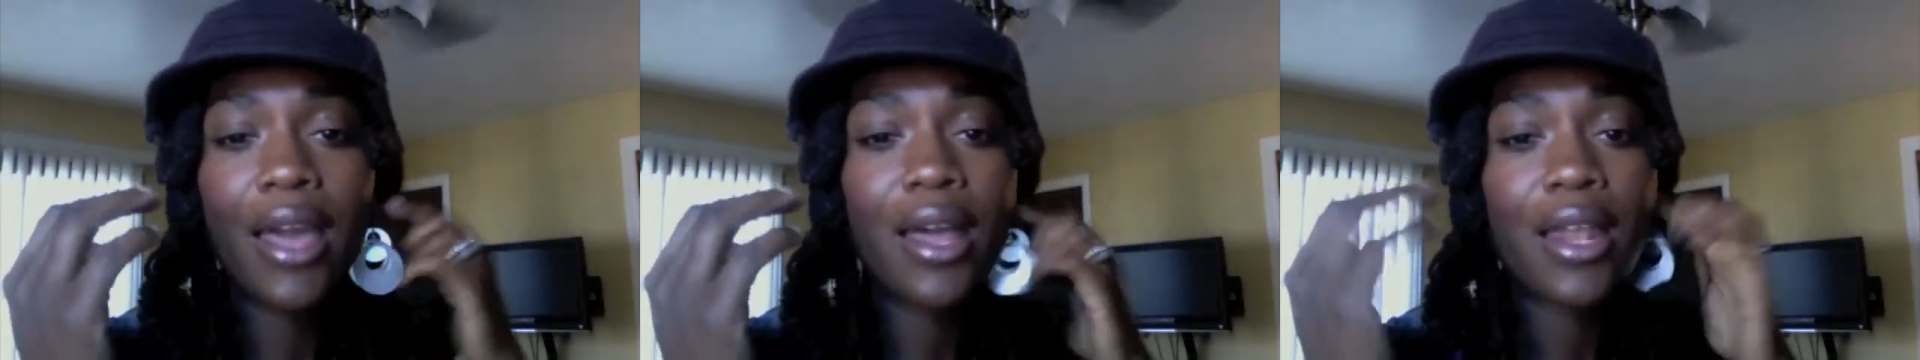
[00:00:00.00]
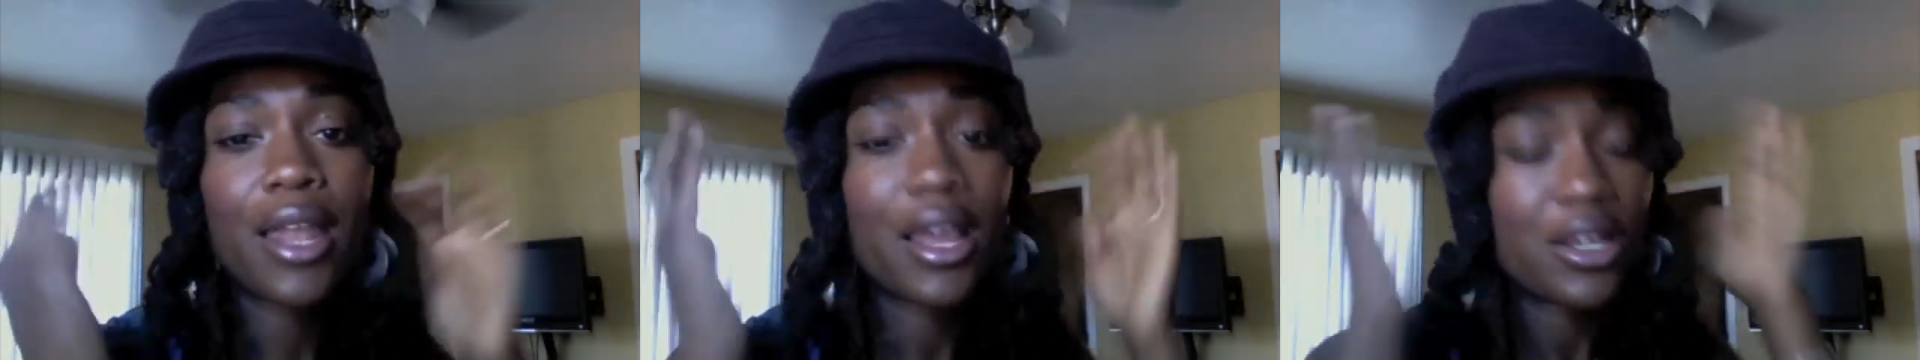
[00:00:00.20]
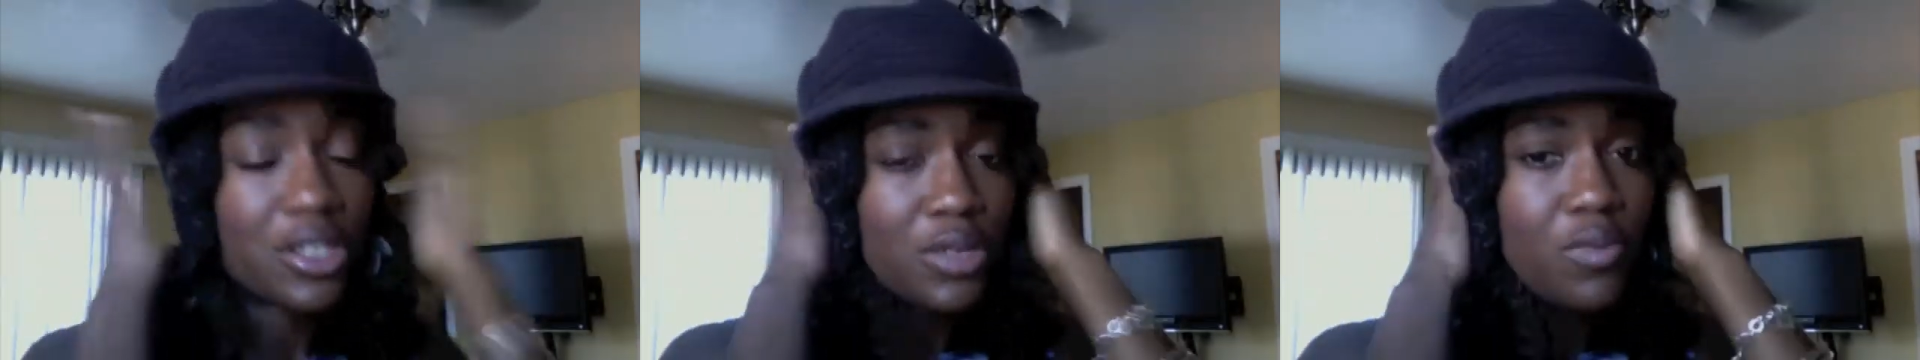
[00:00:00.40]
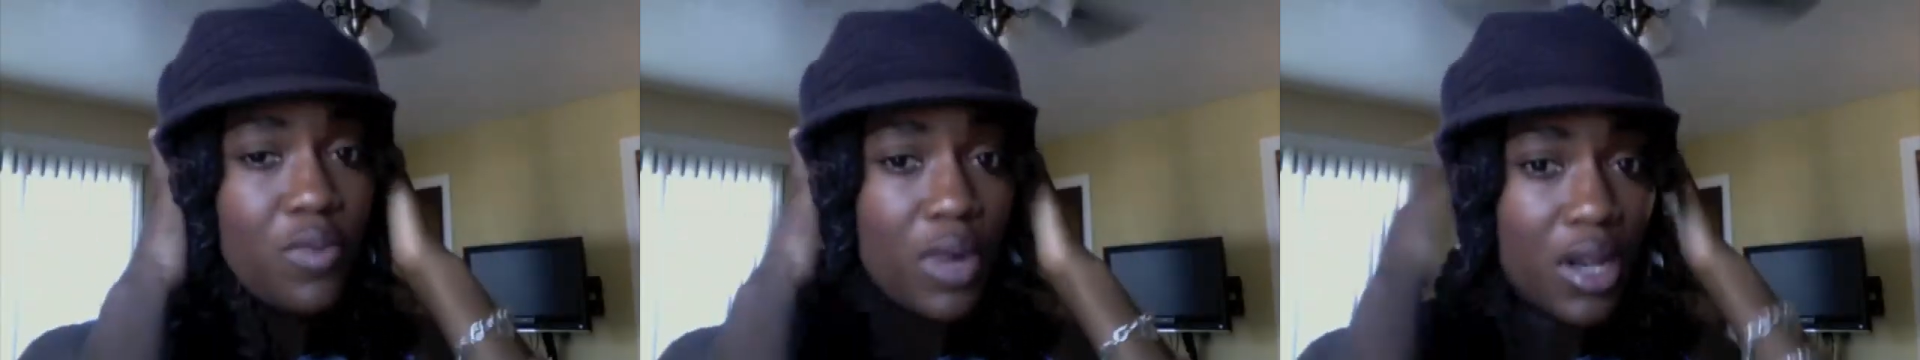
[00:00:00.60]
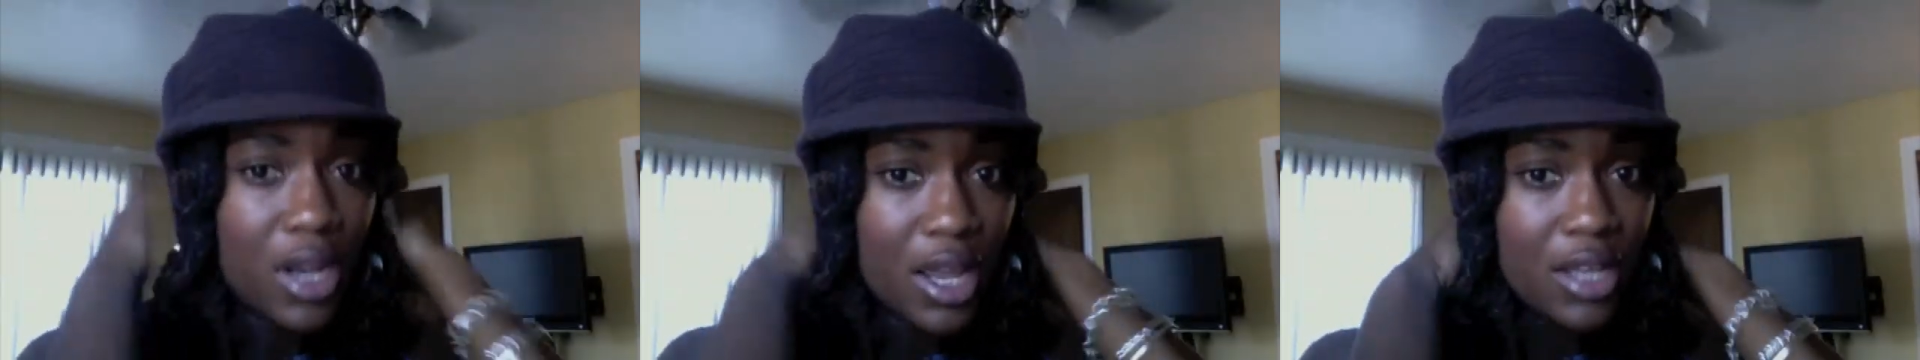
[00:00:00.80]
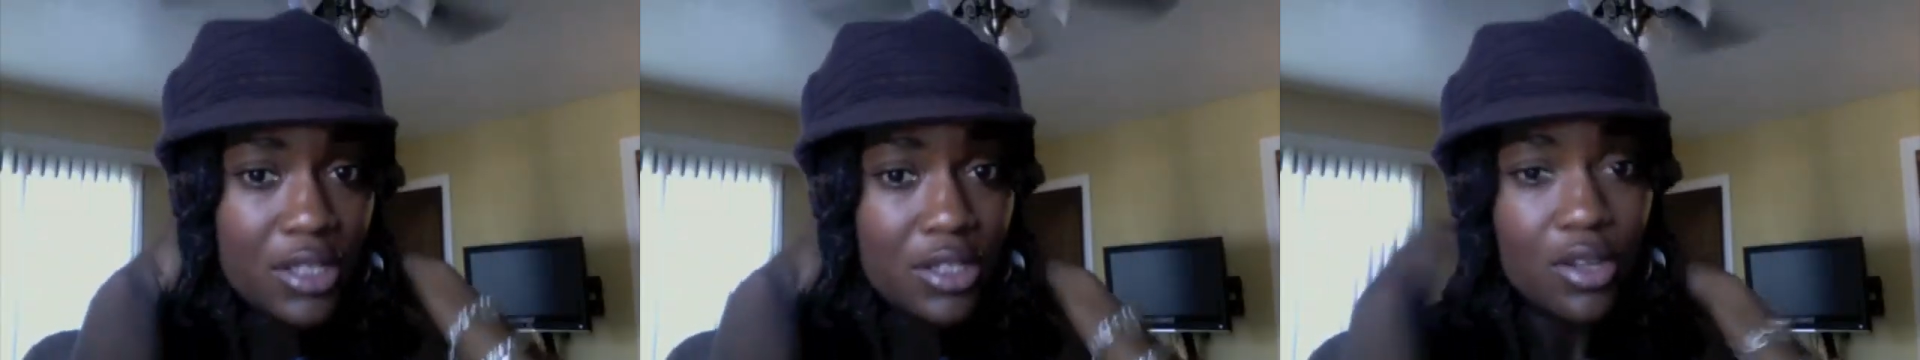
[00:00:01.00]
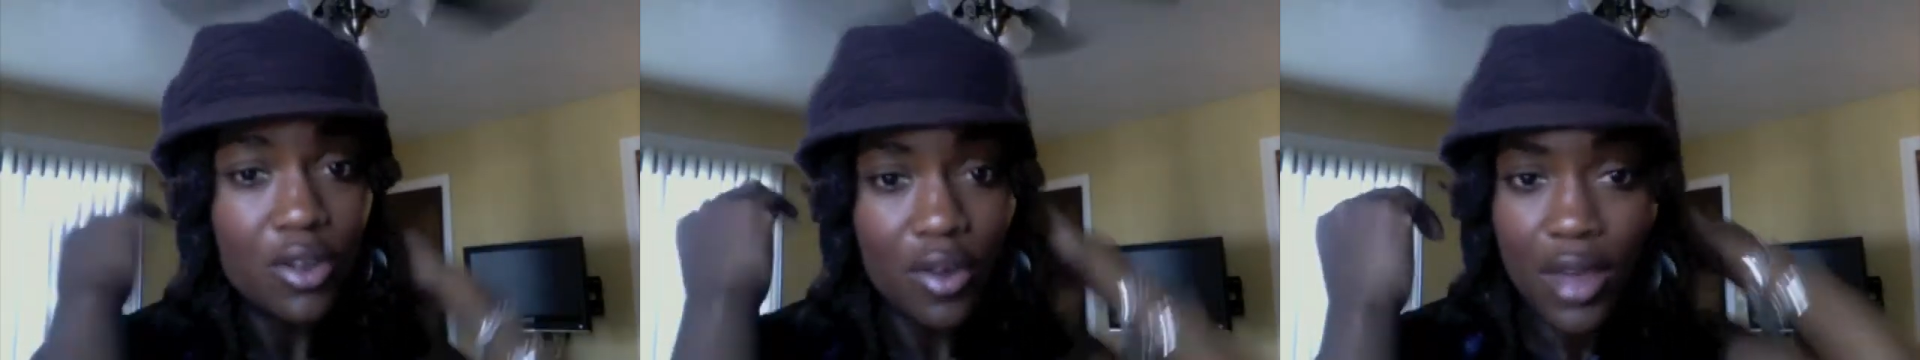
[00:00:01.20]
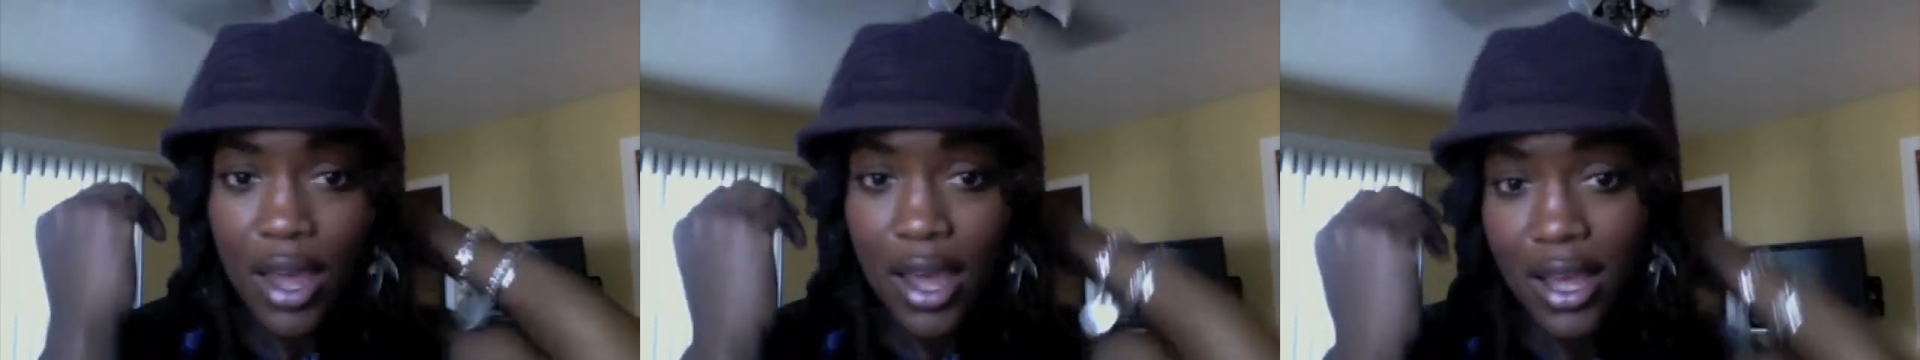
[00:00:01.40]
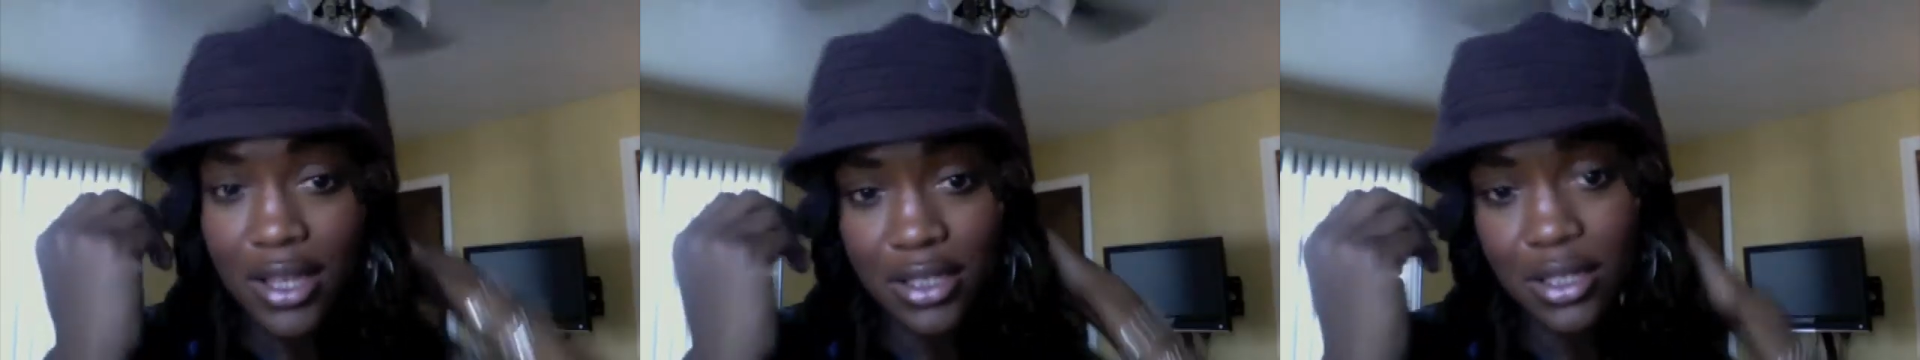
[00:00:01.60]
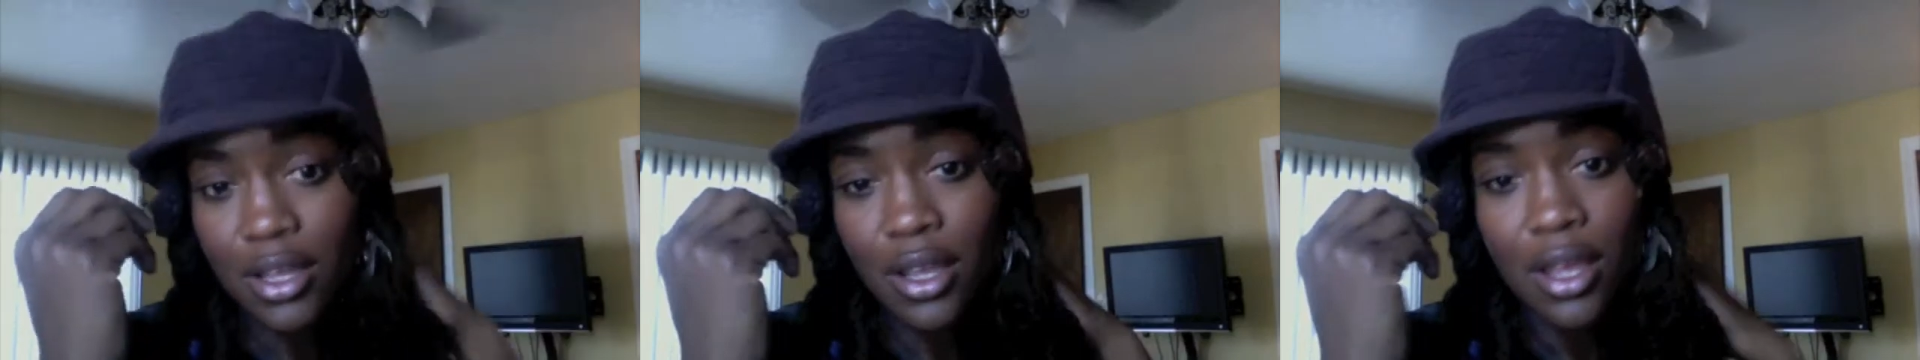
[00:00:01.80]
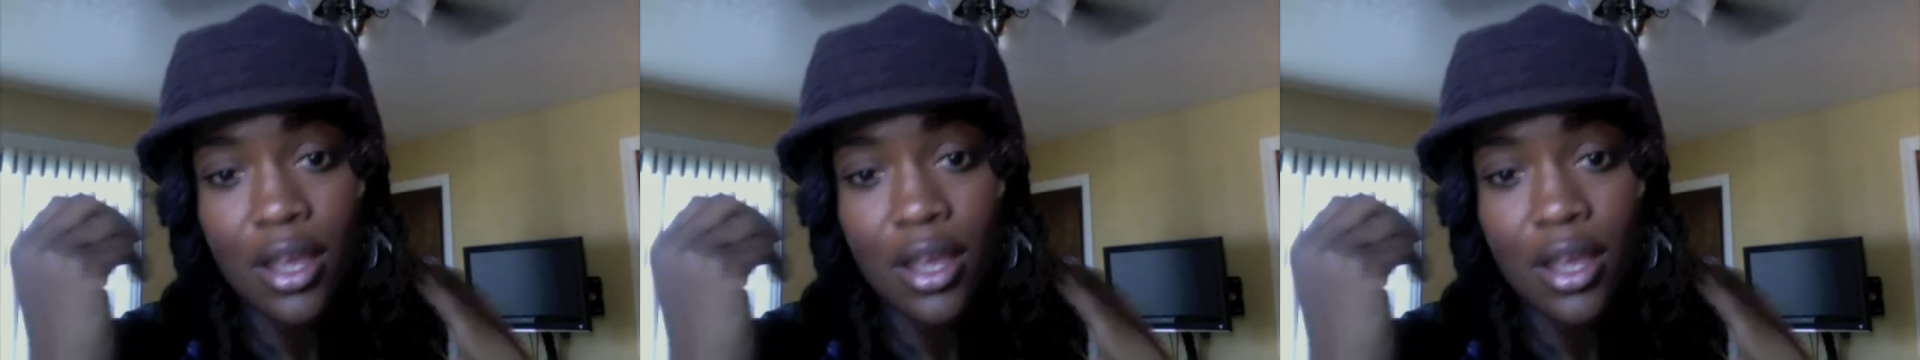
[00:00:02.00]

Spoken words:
collection one day so you guys